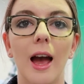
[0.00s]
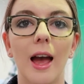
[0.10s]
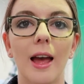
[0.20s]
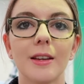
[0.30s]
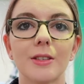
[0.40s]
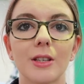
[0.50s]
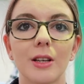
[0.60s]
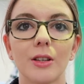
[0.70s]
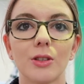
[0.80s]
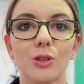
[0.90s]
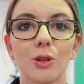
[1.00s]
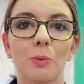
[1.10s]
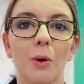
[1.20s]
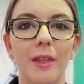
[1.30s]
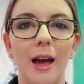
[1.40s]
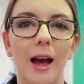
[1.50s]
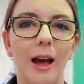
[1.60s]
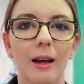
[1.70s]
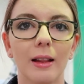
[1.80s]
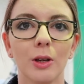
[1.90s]
and so you want that
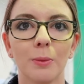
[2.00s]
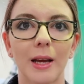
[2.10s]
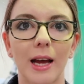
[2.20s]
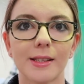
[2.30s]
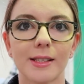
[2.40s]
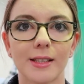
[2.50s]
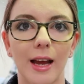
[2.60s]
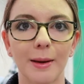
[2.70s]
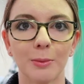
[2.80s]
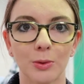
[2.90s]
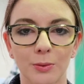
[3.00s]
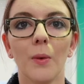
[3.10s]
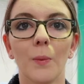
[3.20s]
a little bit unstable.